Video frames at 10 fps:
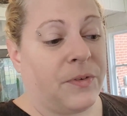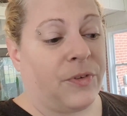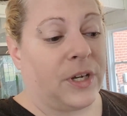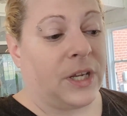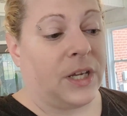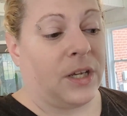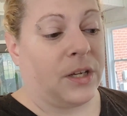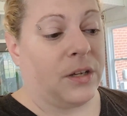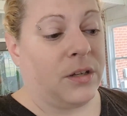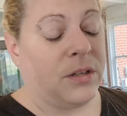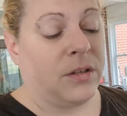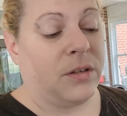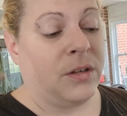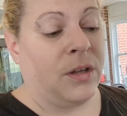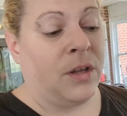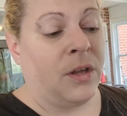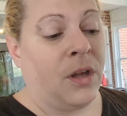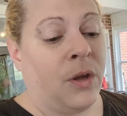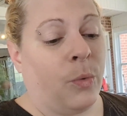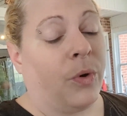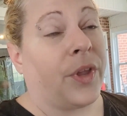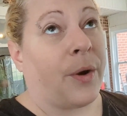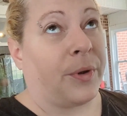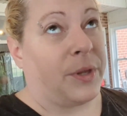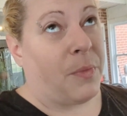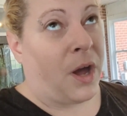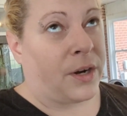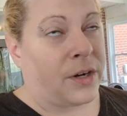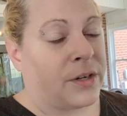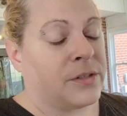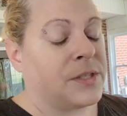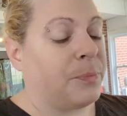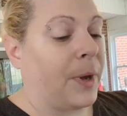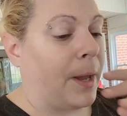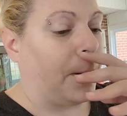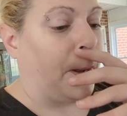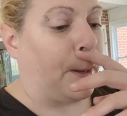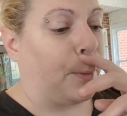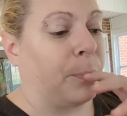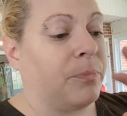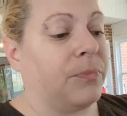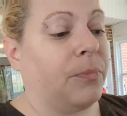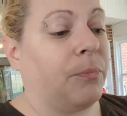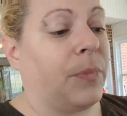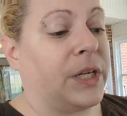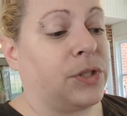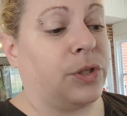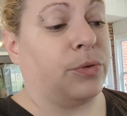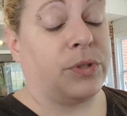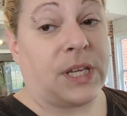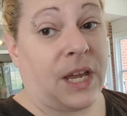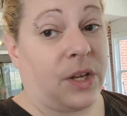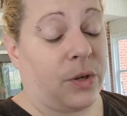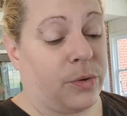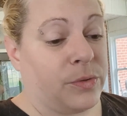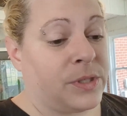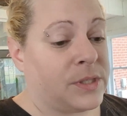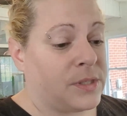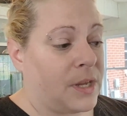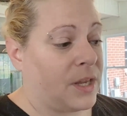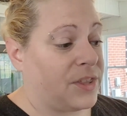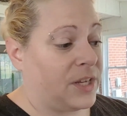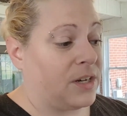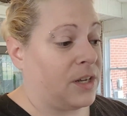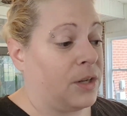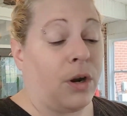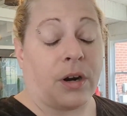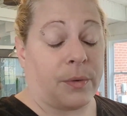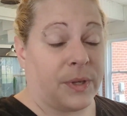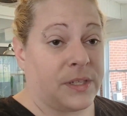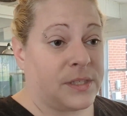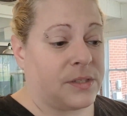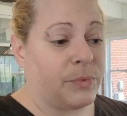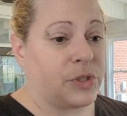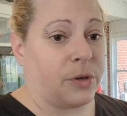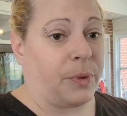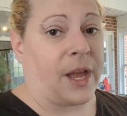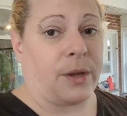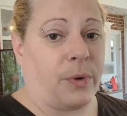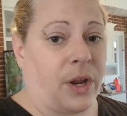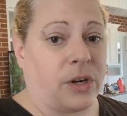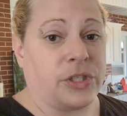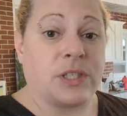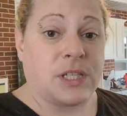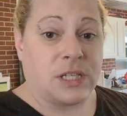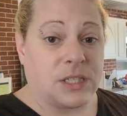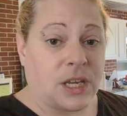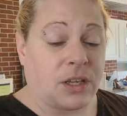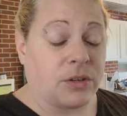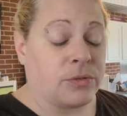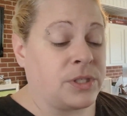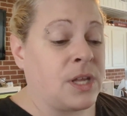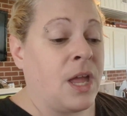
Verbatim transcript: be feeding, well, not really monitors, but um, my two tegus, Athena and Artemis, which are black and white Argentine tegus.